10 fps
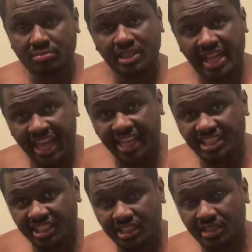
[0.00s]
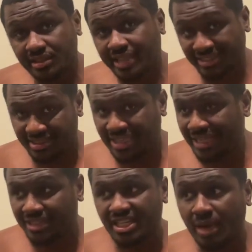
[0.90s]
In Asia, that's
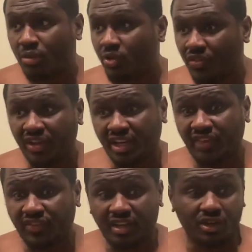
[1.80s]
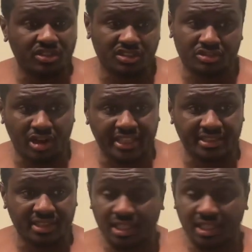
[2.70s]
the number one thing they feed dogs is rice.